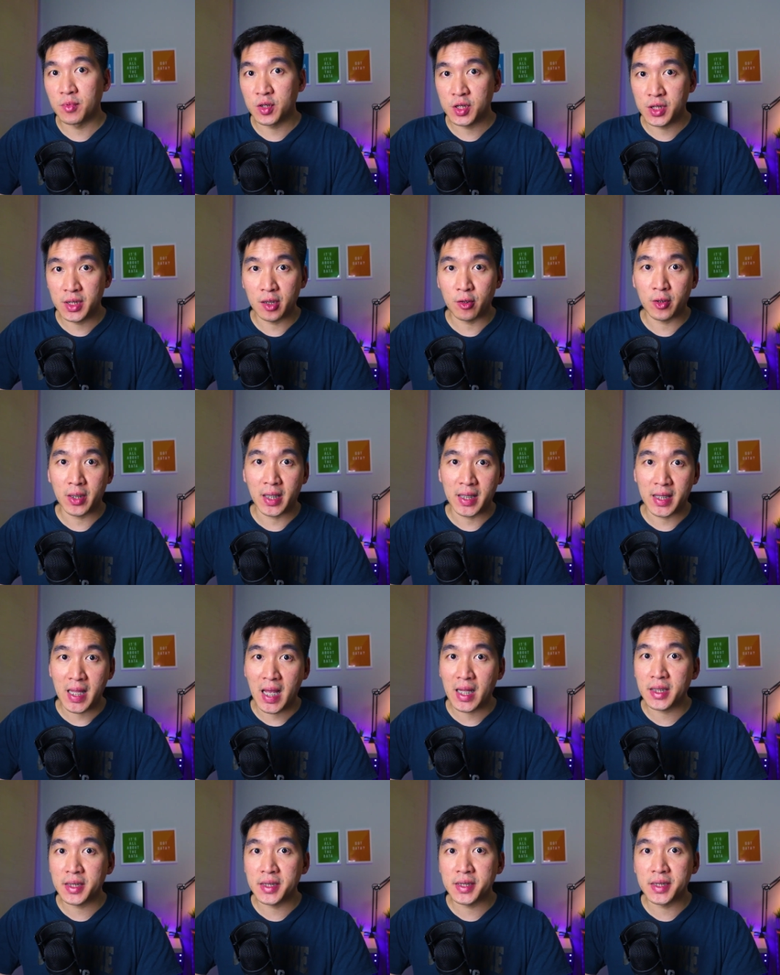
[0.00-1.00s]
machine learning
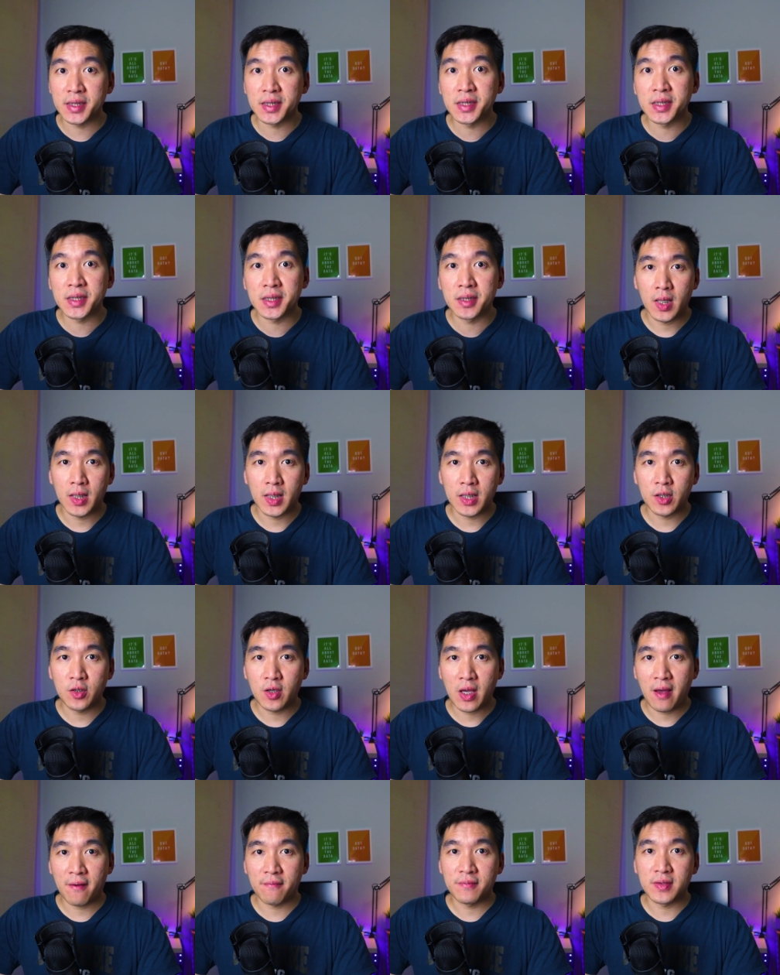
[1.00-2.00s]
analysis, and that
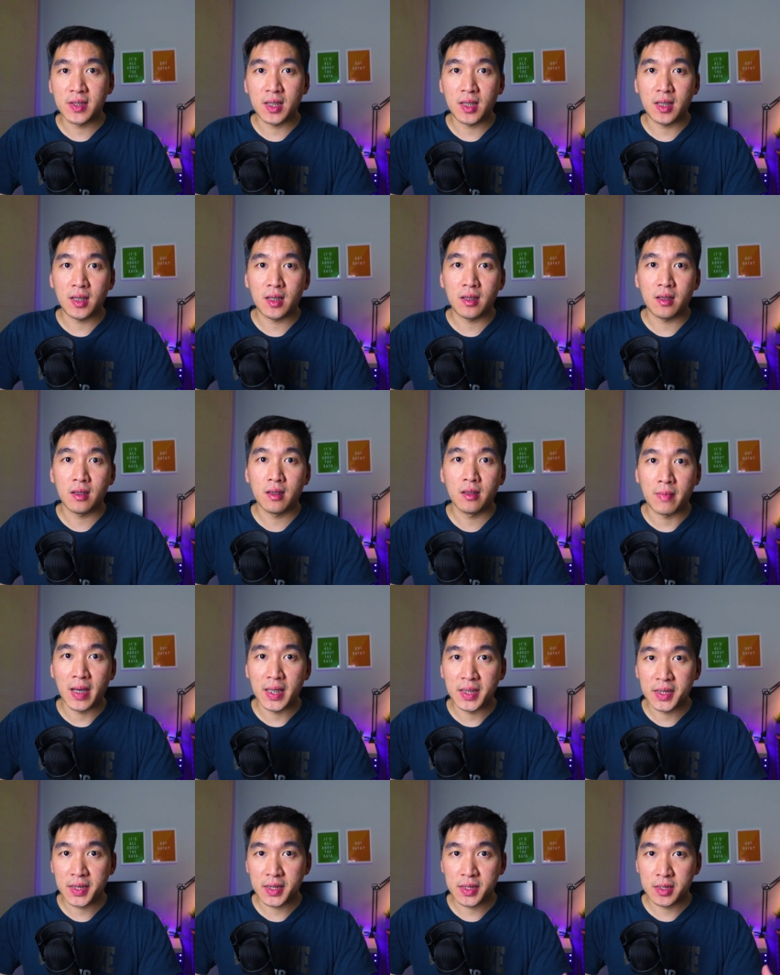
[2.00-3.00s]
you have the
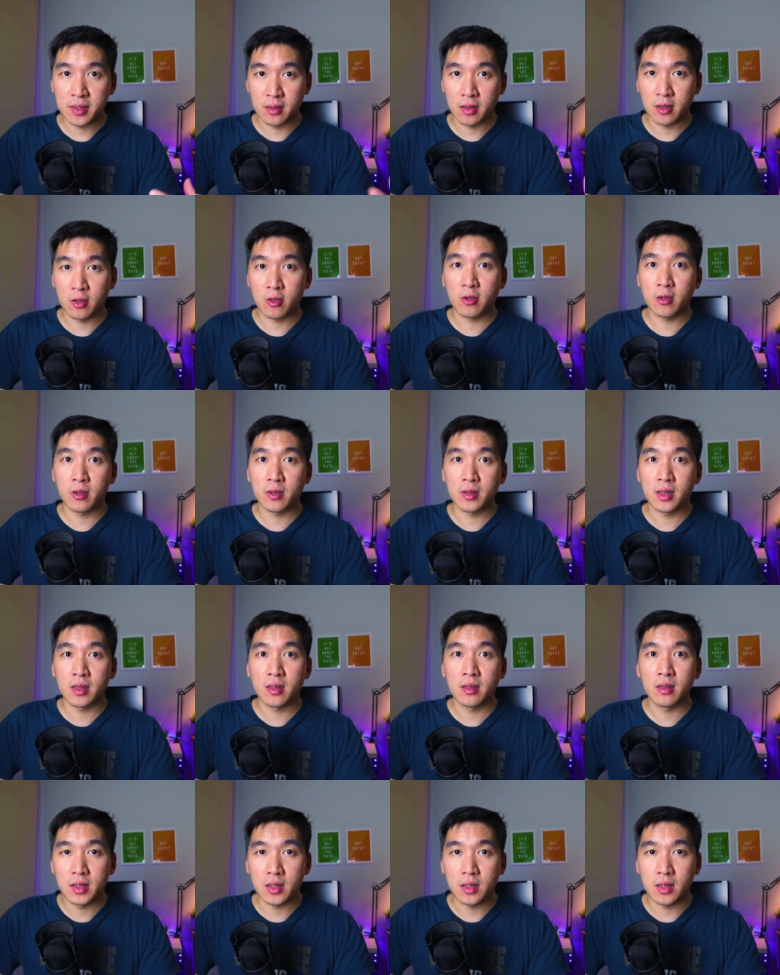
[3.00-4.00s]
mindset to
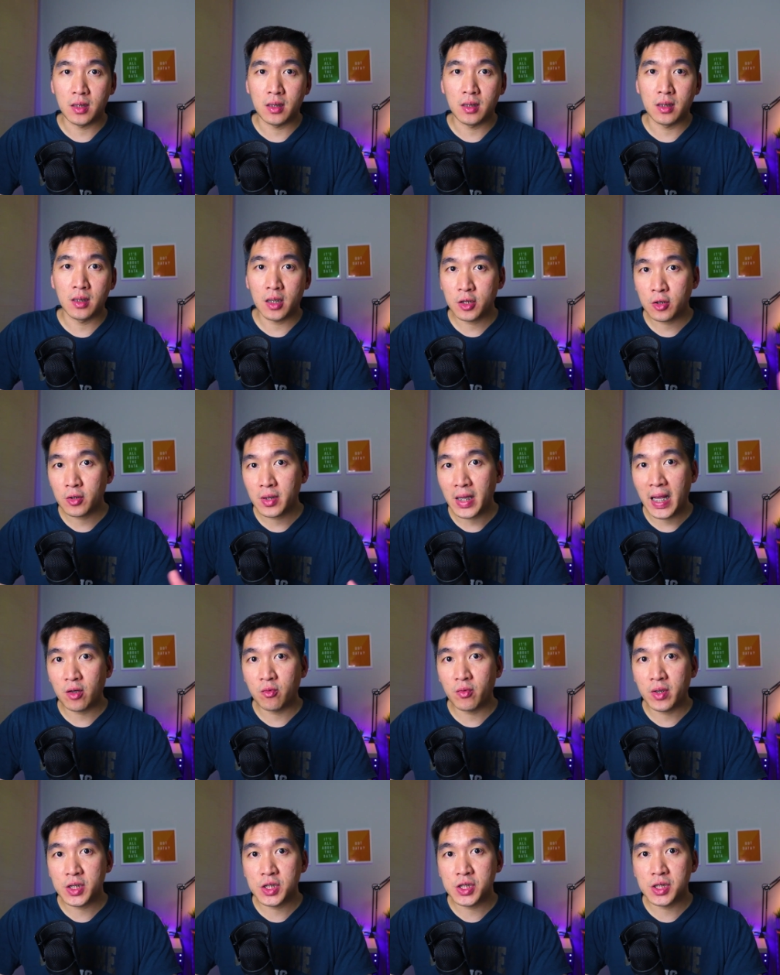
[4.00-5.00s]
learn the other
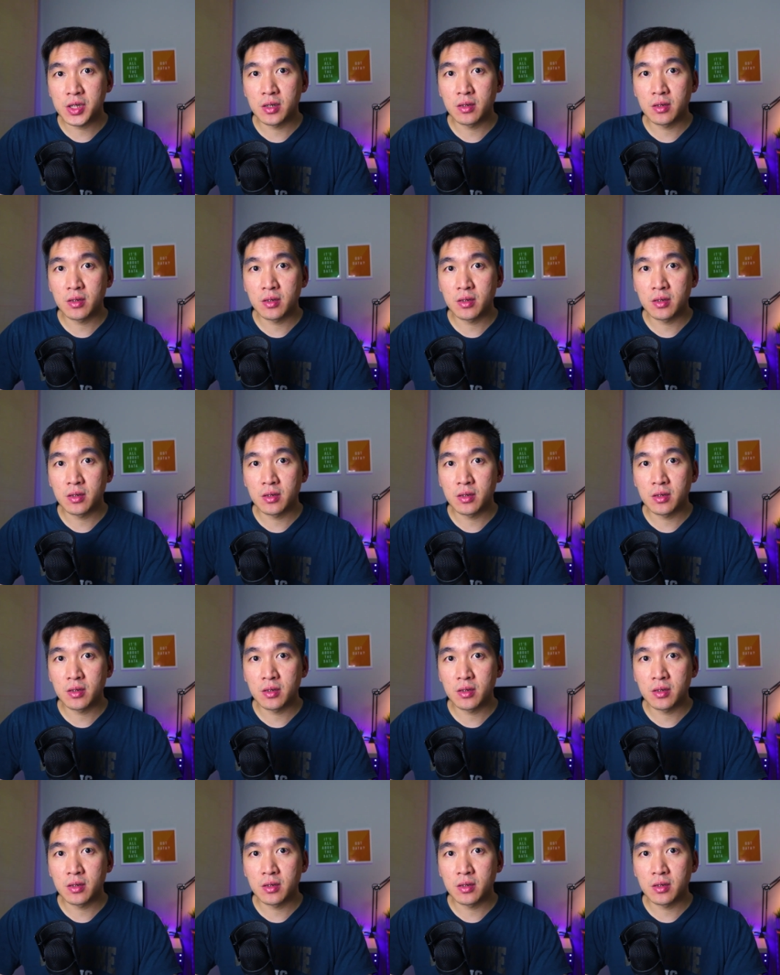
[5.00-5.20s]
language,